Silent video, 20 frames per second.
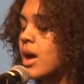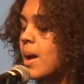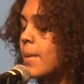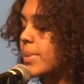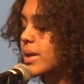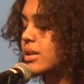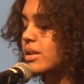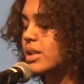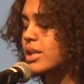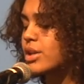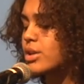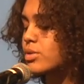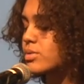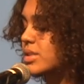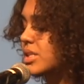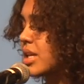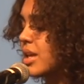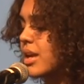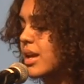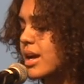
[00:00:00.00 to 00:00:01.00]
But a little
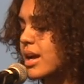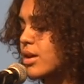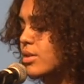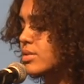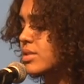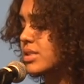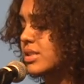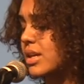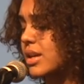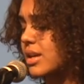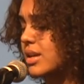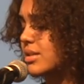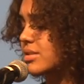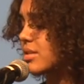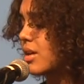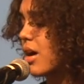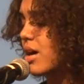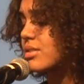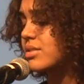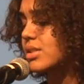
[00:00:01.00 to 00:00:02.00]
TLC
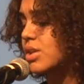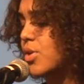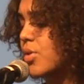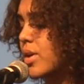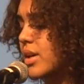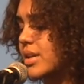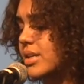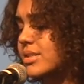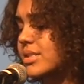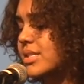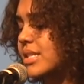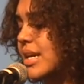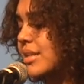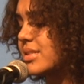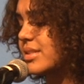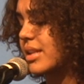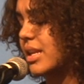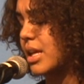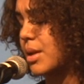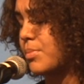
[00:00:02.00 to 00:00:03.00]
is also a
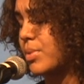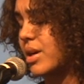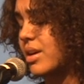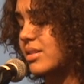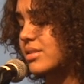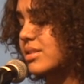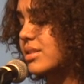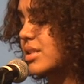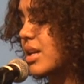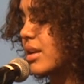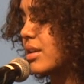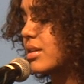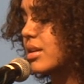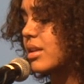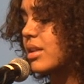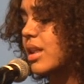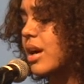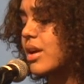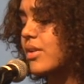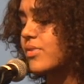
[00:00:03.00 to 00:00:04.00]
necessity because
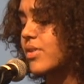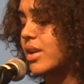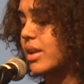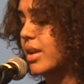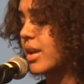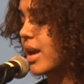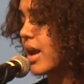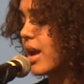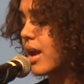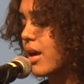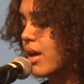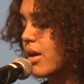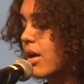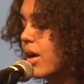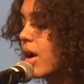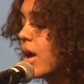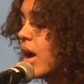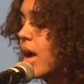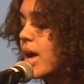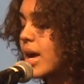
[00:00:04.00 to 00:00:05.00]
tender love and
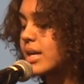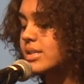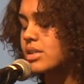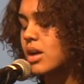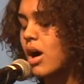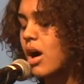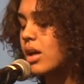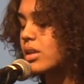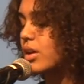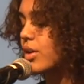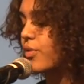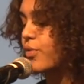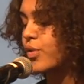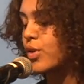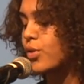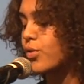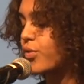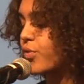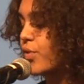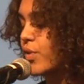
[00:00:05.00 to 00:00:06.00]
care is all a
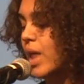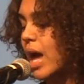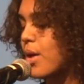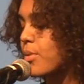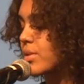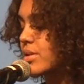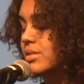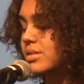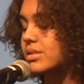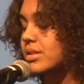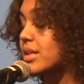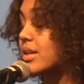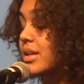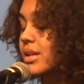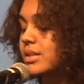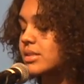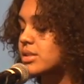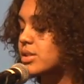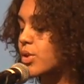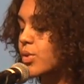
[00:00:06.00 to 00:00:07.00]
few flowers
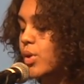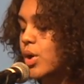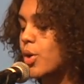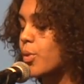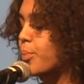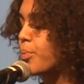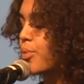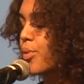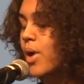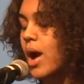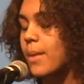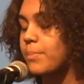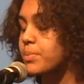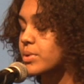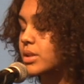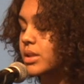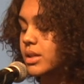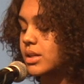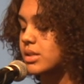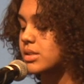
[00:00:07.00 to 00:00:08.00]
need to grow
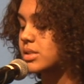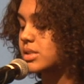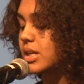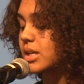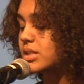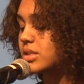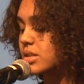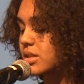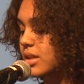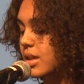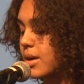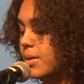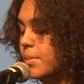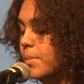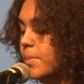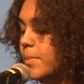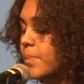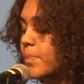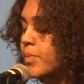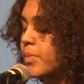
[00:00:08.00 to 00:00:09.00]
proper. Teach
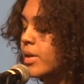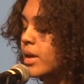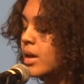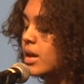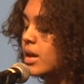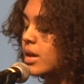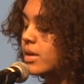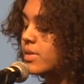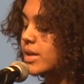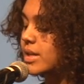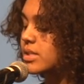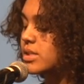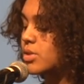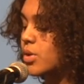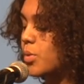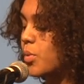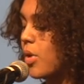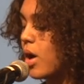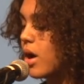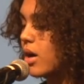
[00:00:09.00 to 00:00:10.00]
them that to
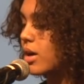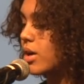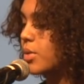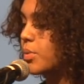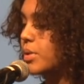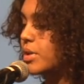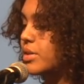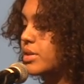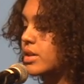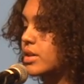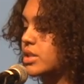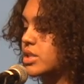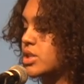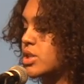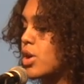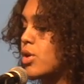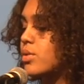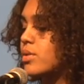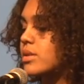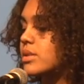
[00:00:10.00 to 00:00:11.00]
walk with your
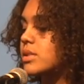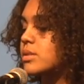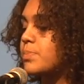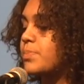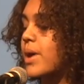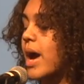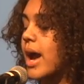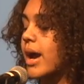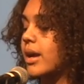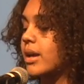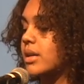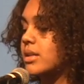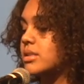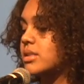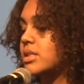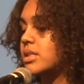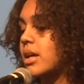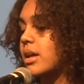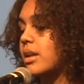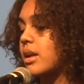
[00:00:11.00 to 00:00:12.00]
shoulders back and
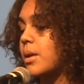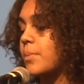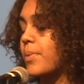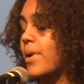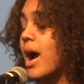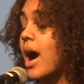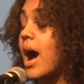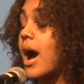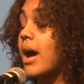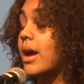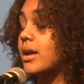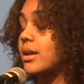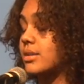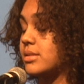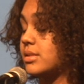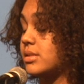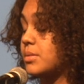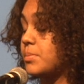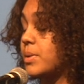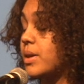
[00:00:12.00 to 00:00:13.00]
chin up high
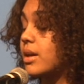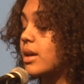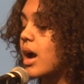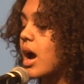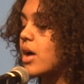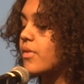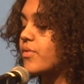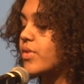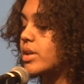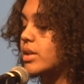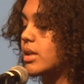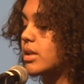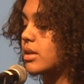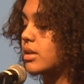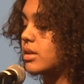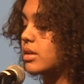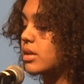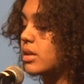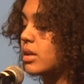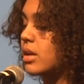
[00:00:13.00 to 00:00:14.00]
is to be
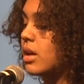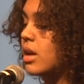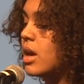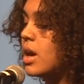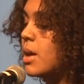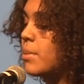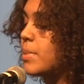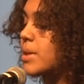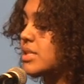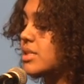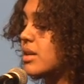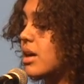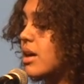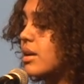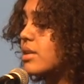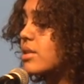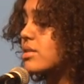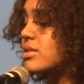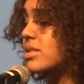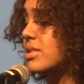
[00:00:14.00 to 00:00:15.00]
confident. But to
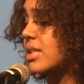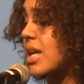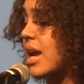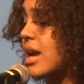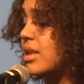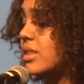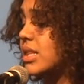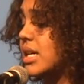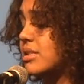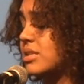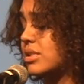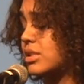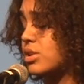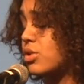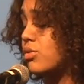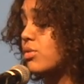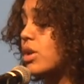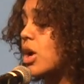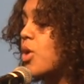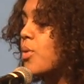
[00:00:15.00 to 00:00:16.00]
understand that
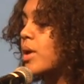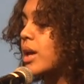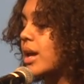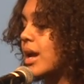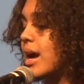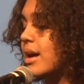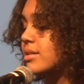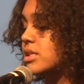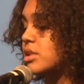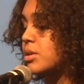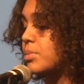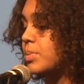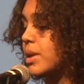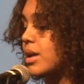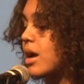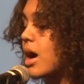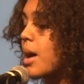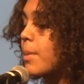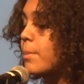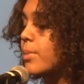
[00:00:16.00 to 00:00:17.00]
still knowing how to
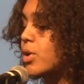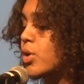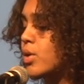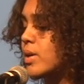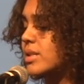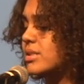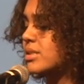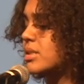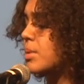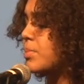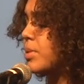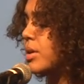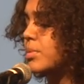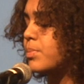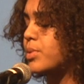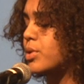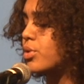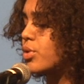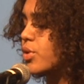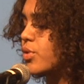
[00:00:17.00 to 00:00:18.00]
be humble is to be
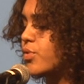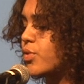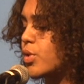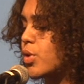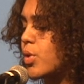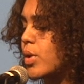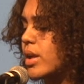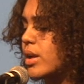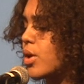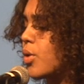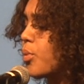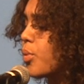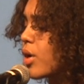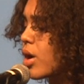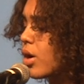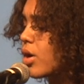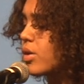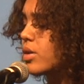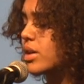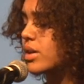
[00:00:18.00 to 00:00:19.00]
beautiful in a
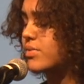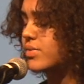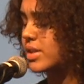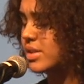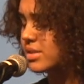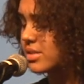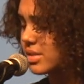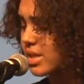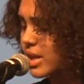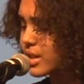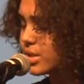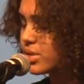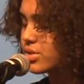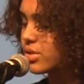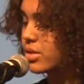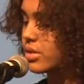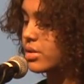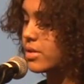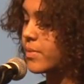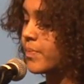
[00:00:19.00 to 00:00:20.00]
world of this
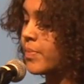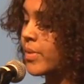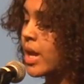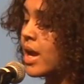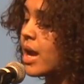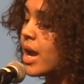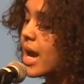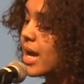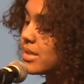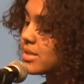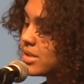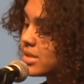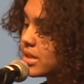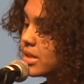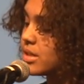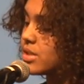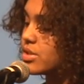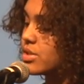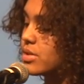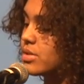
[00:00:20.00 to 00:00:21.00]
nature. As
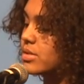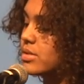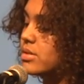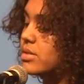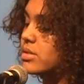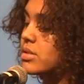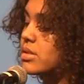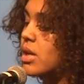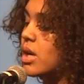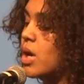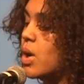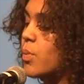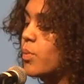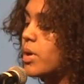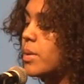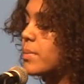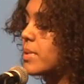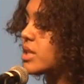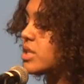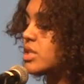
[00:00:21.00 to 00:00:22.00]
teachers,
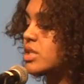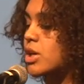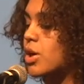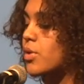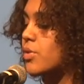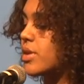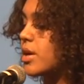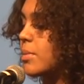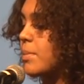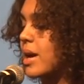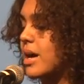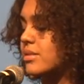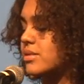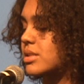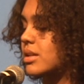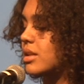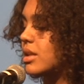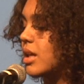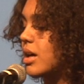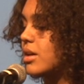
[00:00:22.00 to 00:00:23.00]
we must show them how
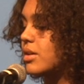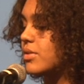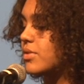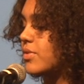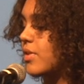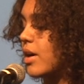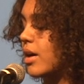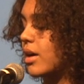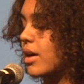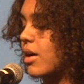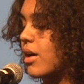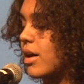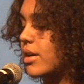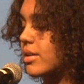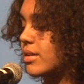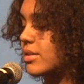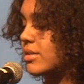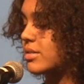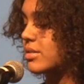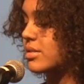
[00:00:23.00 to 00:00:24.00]
to love our
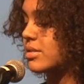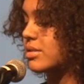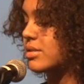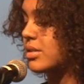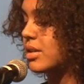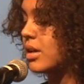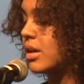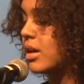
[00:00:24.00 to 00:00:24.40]
gardens.